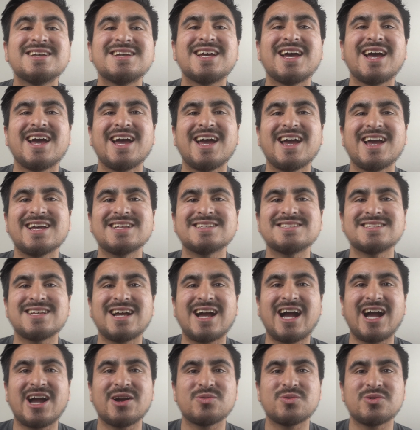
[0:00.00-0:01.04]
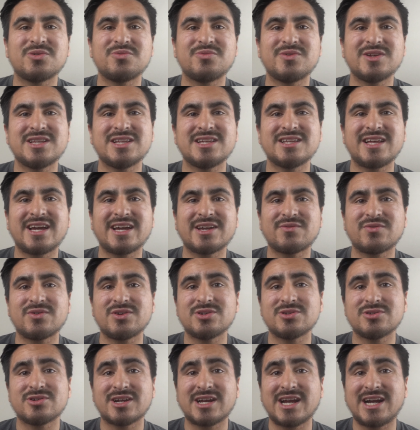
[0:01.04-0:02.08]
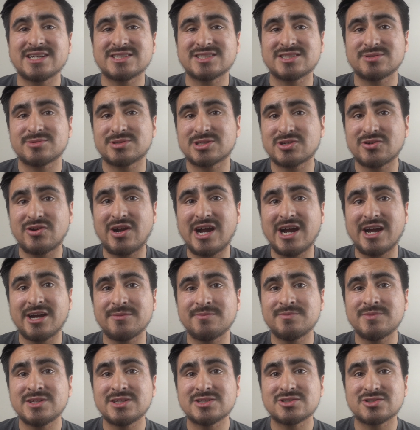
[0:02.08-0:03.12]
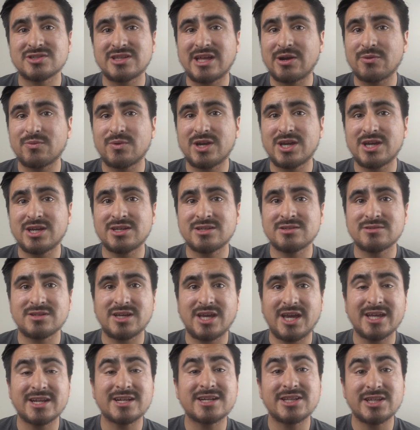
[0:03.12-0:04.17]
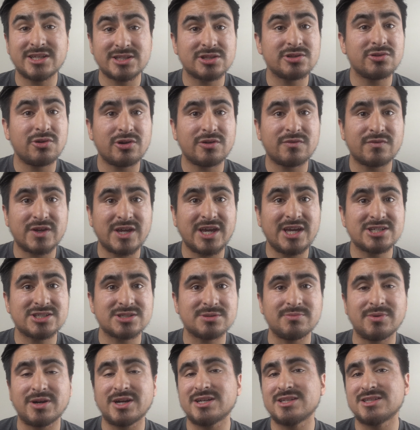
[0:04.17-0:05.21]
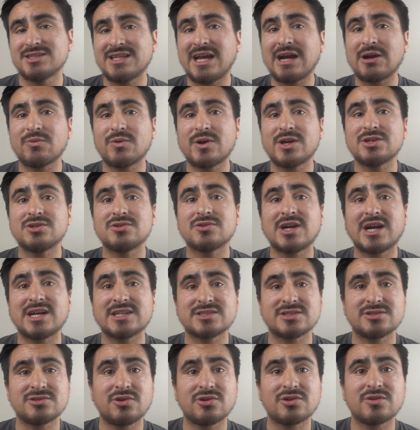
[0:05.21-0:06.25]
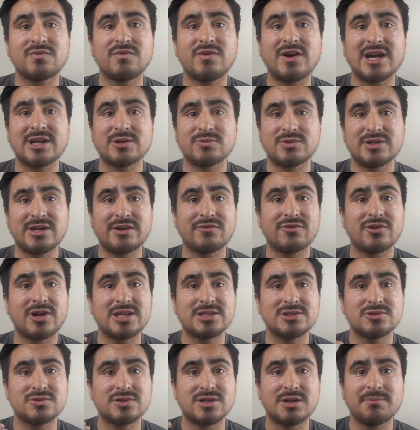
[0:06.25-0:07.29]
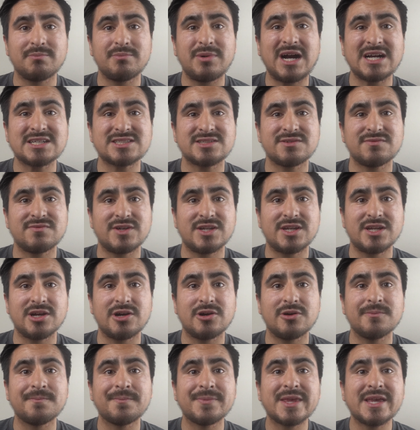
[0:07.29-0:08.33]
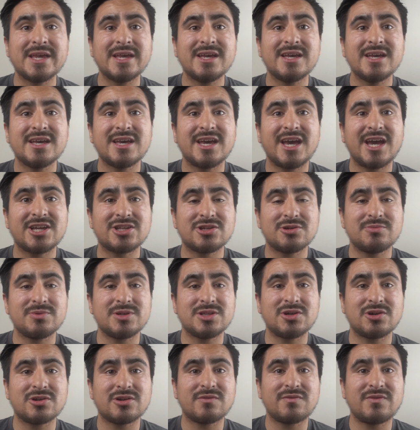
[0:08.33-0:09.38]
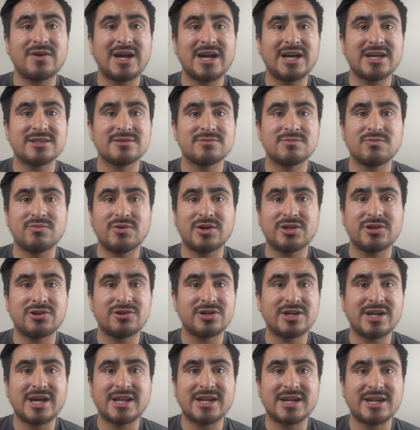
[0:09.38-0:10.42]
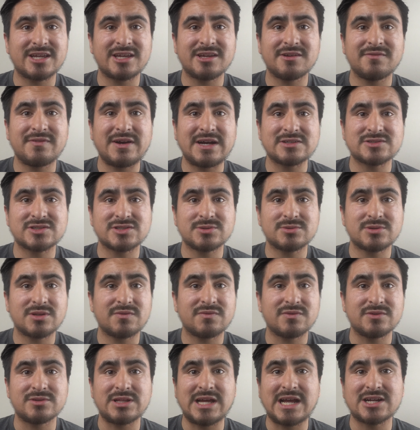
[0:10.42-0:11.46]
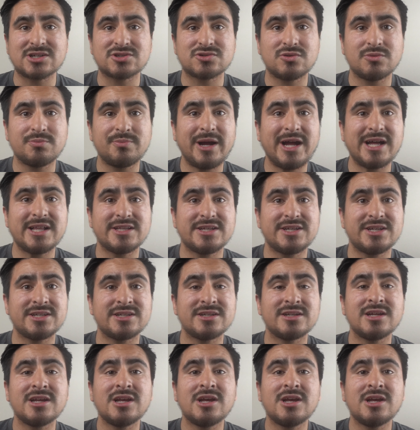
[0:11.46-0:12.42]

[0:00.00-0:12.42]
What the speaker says: And I would really like for you to guys subscribe so that way, and click the notification button. That way you guys are notified whenever I do an unboxing video, and you'll be notified whether or not I give out something from the actual pallet